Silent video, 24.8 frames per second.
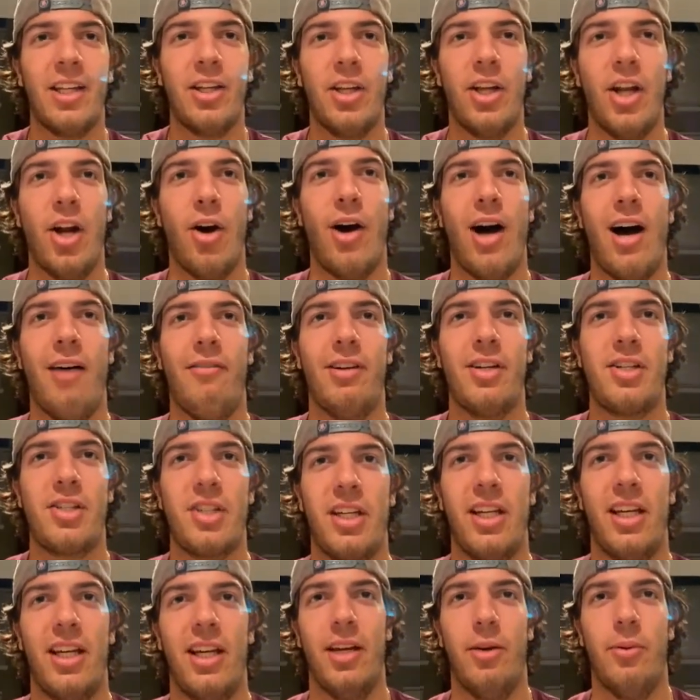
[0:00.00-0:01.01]

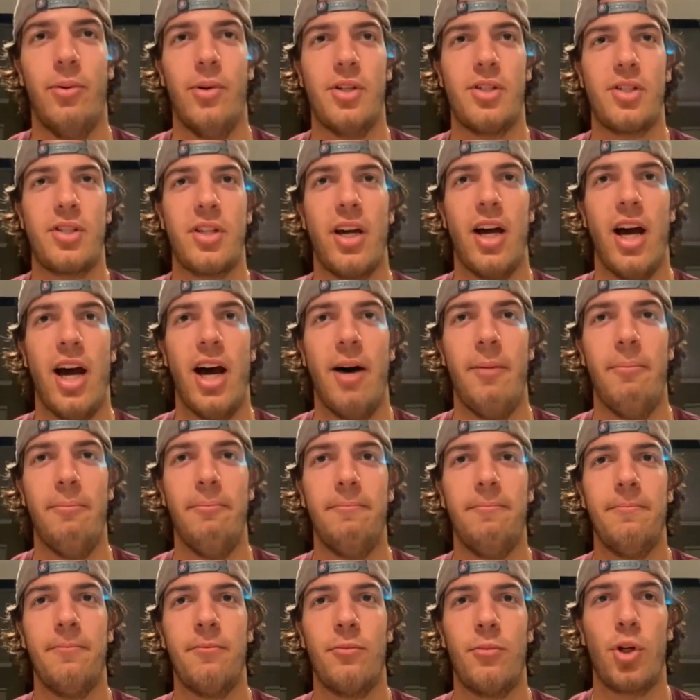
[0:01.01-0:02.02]
obviously he was
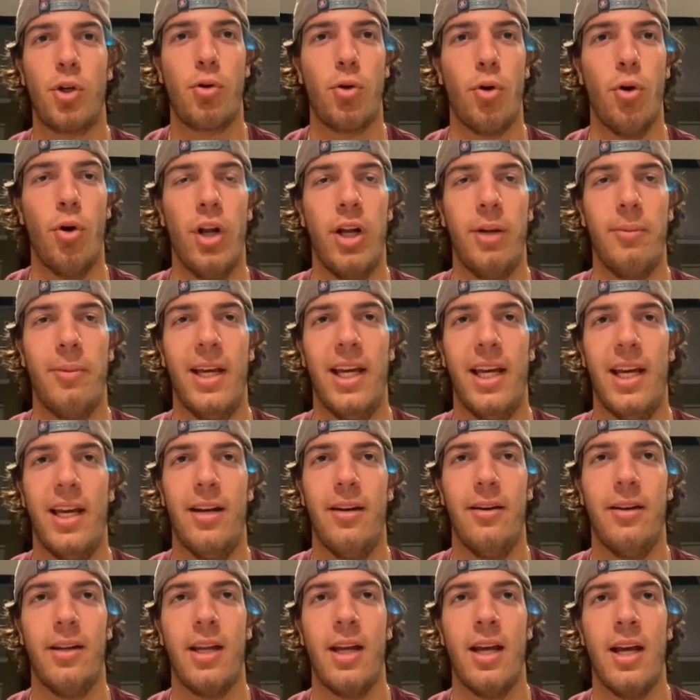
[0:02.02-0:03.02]
recruiting me
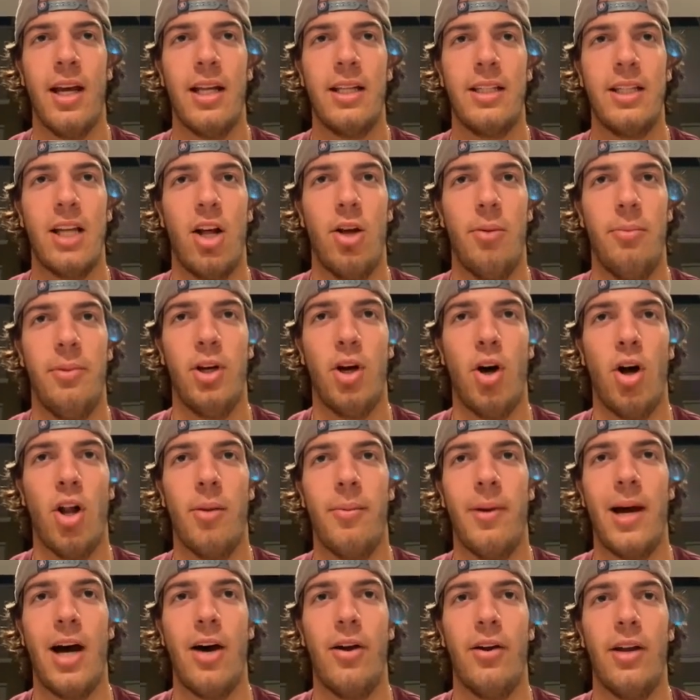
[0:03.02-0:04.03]
and telling me all
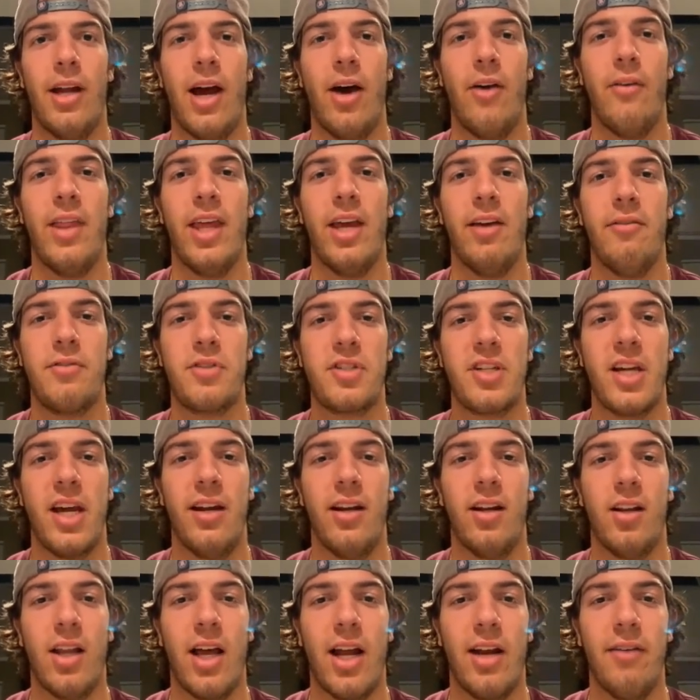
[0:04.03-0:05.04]
about how they've
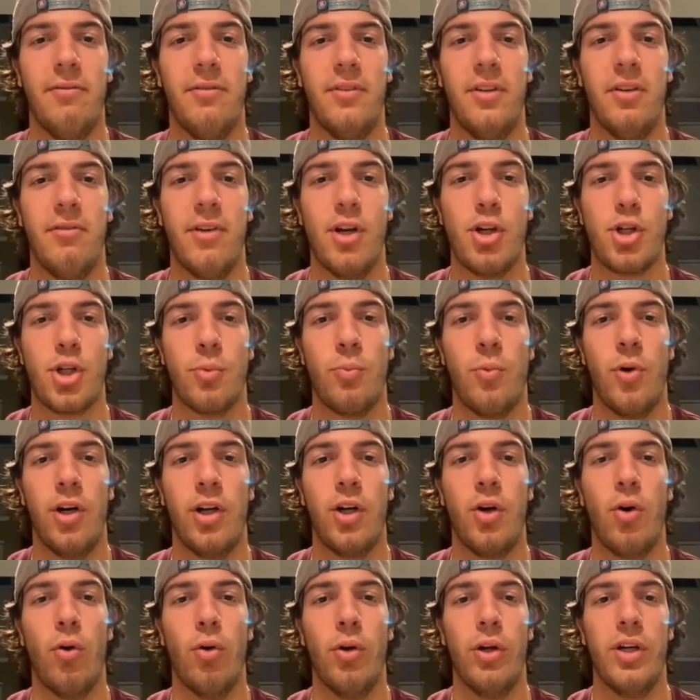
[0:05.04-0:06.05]
sent a lot of Division I
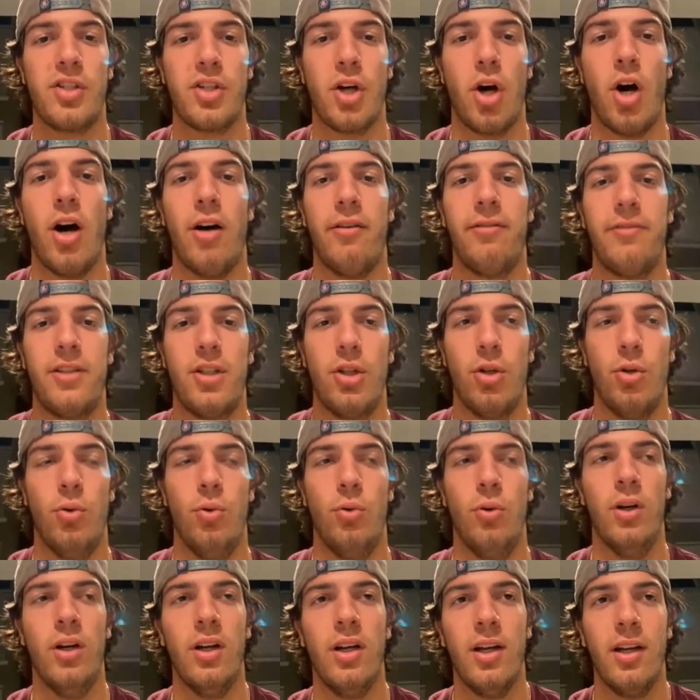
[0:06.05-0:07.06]
goalies off
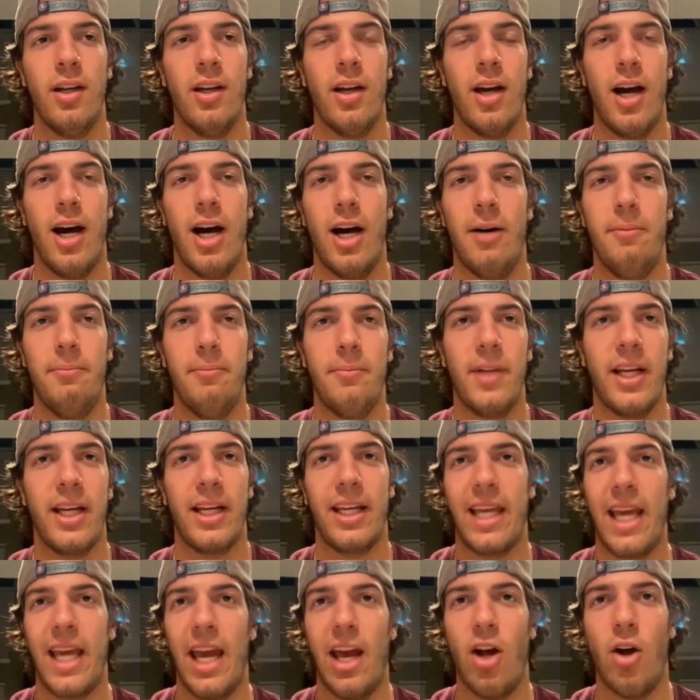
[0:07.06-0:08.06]
to
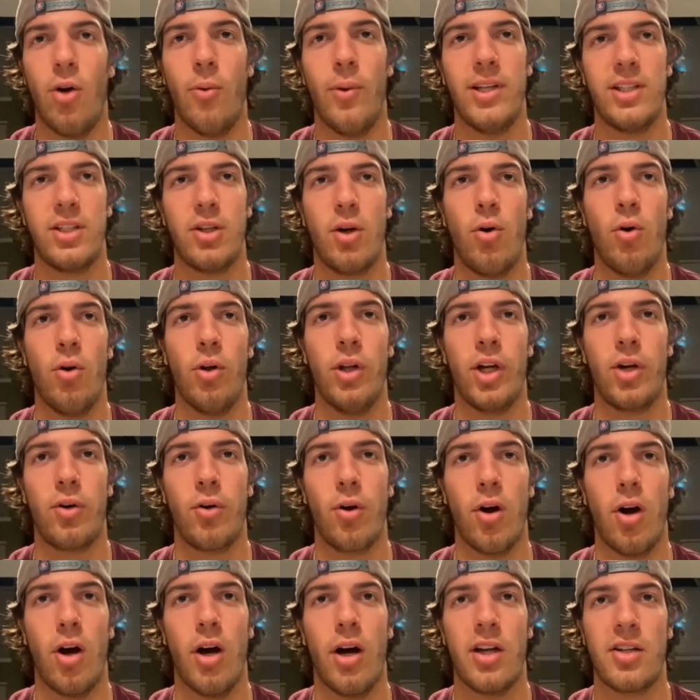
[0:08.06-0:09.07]
like Gale went to Holy
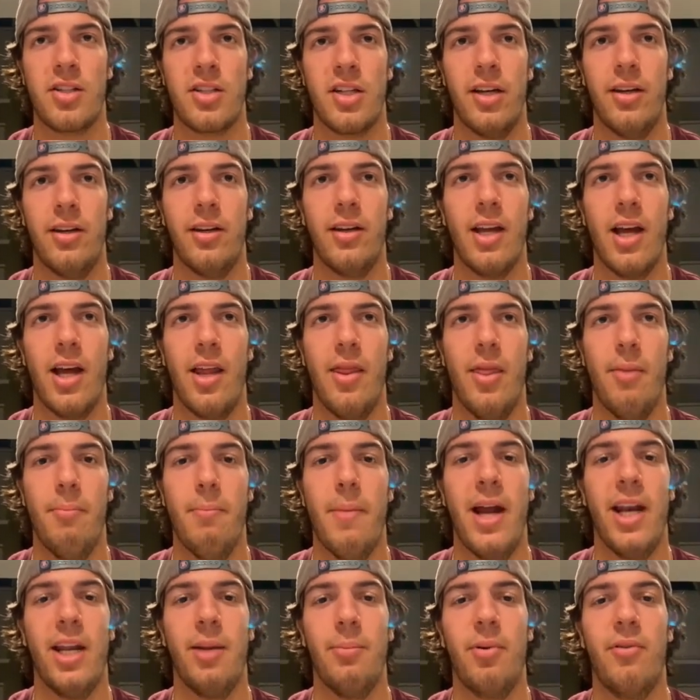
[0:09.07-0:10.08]
Cross and
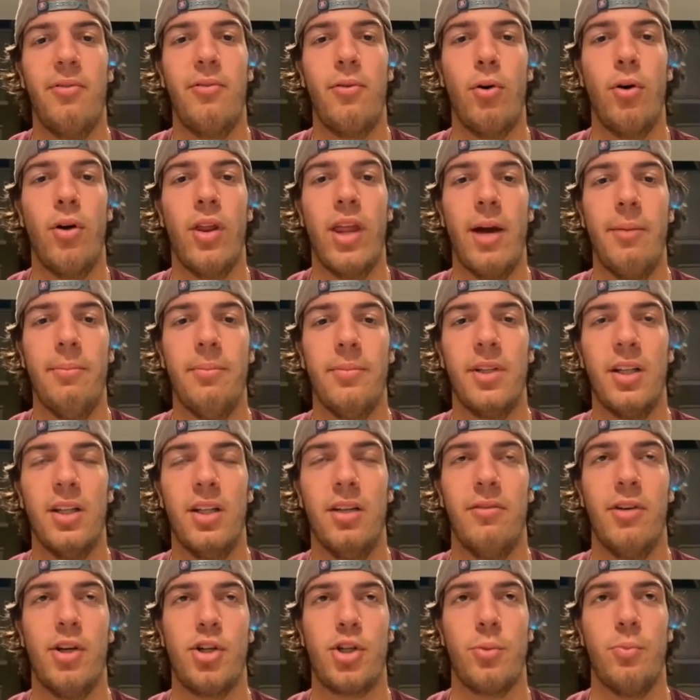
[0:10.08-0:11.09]
many before them to
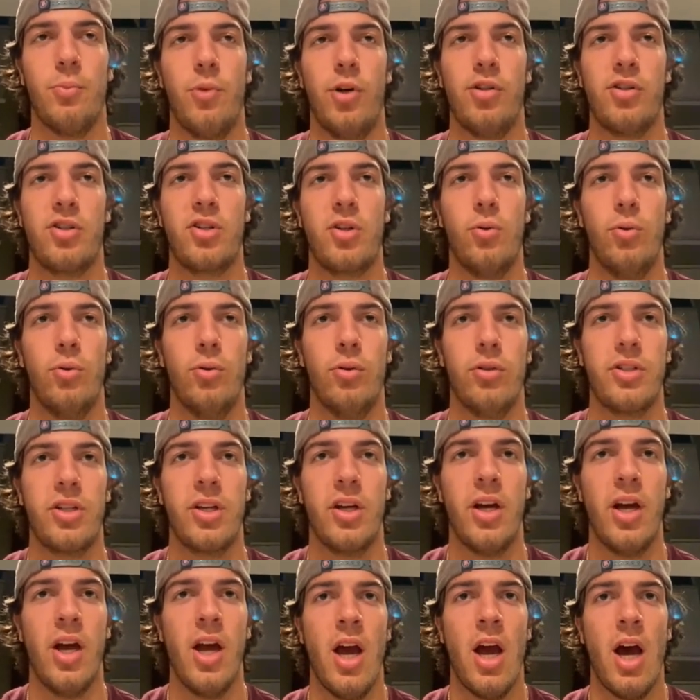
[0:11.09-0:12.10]
Division I schools.